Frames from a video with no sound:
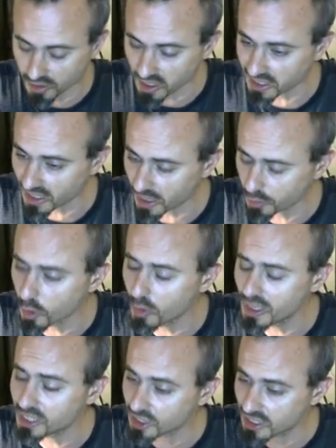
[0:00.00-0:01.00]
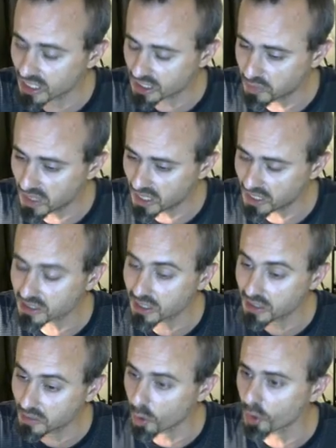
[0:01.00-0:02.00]
the greater our knowledge and
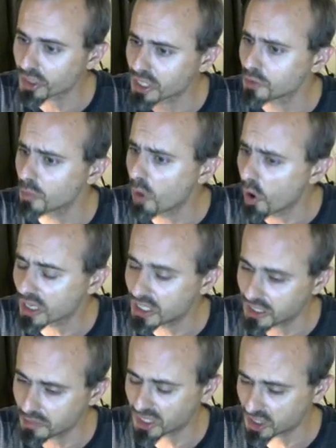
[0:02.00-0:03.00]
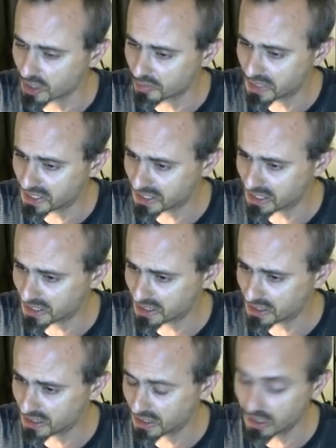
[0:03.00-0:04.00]
experience, and the more things work in the magical
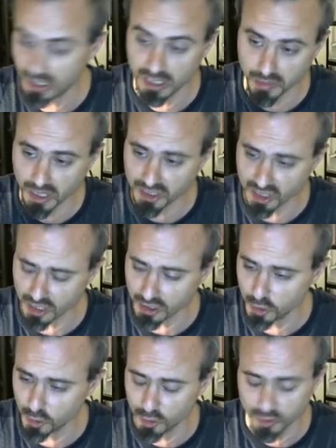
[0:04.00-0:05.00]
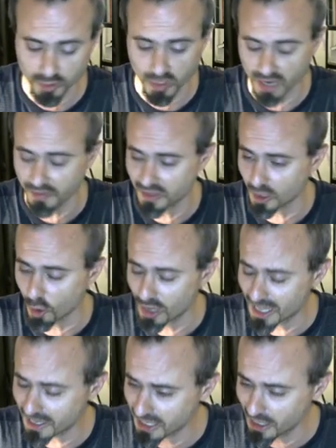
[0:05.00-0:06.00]
business, in the magical tools. We have a
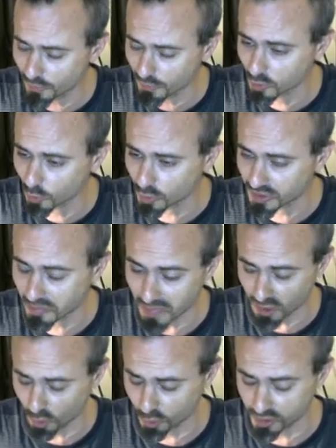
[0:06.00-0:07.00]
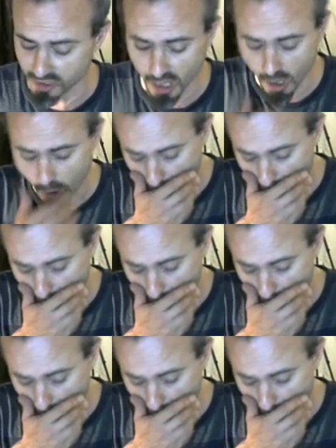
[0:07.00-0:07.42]
whole array of tools, methods.